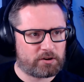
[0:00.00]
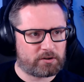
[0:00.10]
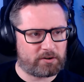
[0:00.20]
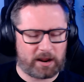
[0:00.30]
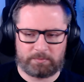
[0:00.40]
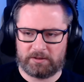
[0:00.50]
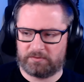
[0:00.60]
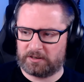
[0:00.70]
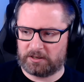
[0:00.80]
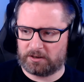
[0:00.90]
crappy
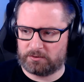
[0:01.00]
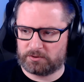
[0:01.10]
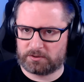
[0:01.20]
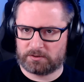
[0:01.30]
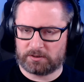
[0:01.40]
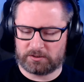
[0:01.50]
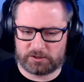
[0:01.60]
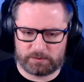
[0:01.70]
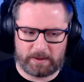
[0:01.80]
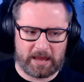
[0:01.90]
videos and
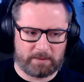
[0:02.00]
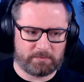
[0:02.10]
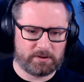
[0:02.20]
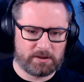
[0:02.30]
spam.